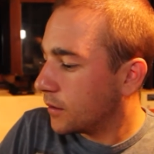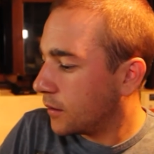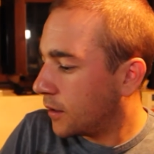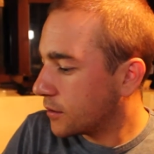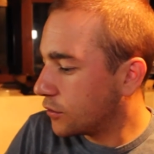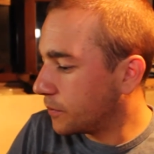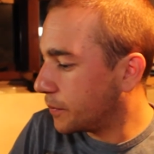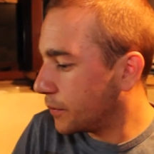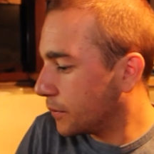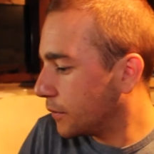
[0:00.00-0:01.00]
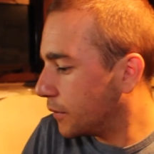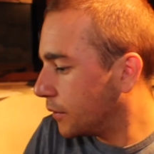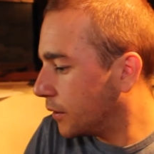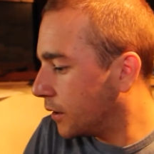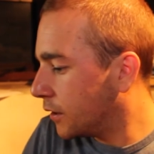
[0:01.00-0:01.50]
Next up,
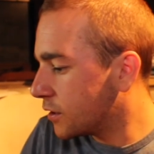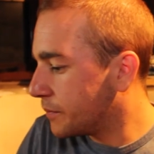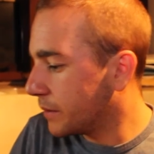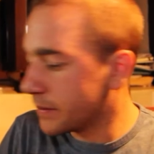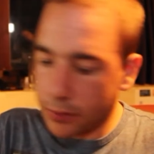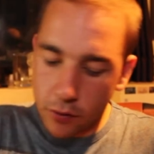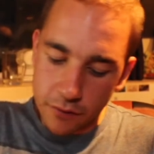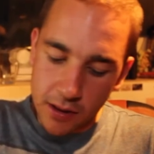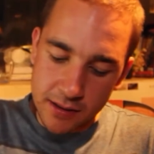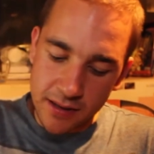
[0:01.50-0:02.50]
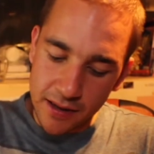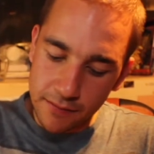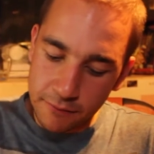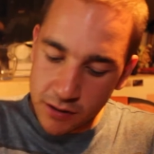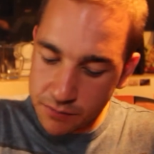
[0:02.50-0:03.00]
into the PM's Pulverizer's Heat,
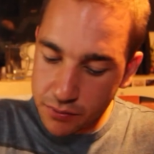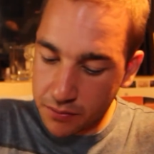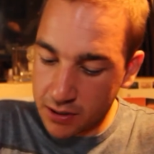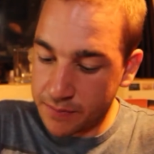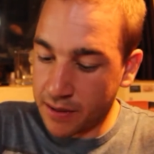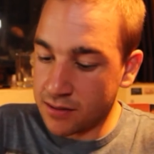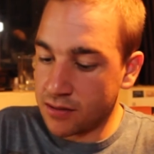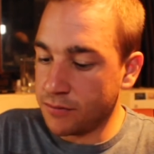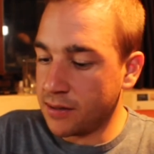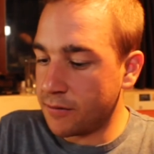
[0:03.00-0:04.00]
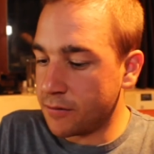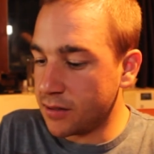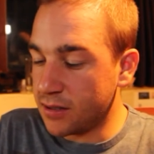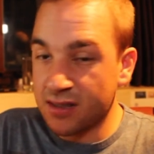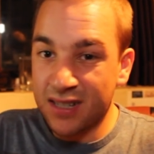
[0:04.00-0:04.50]
which is probably expected to win that
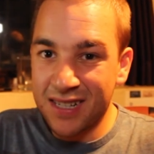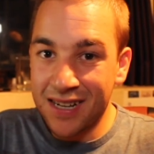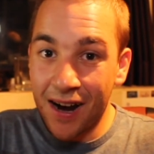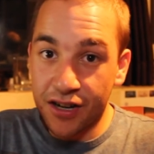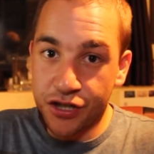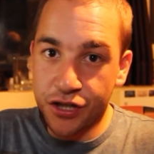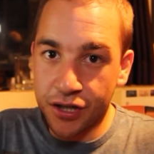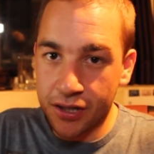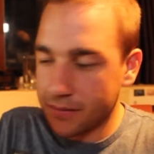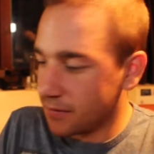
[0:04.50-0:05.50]
one, is Tarchia.